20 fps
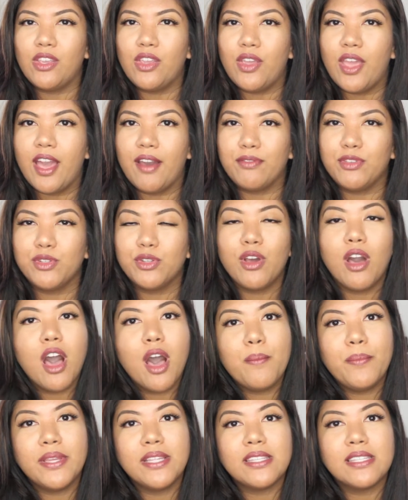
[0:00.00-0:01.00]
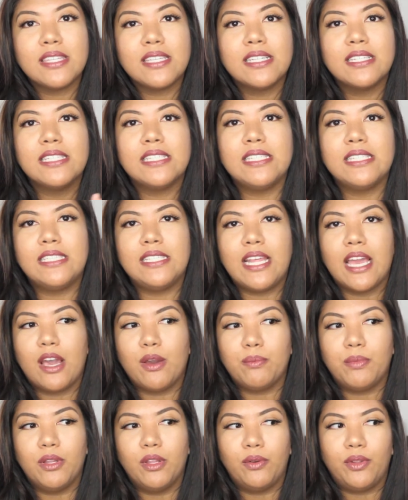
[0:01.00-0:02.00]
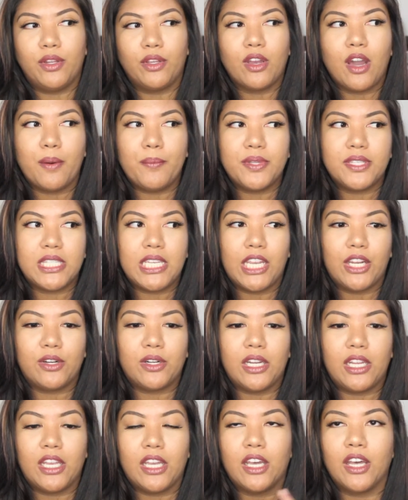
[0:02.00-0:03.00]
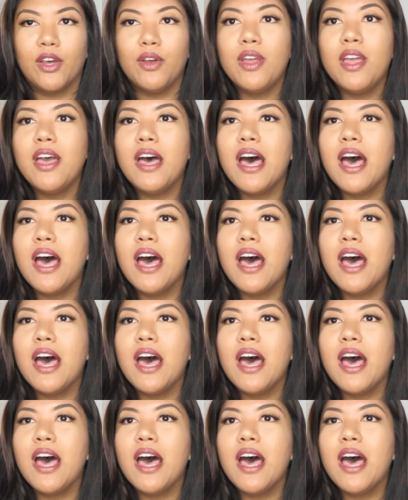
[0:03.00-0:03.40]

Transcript: you have to comment down below in the comments area.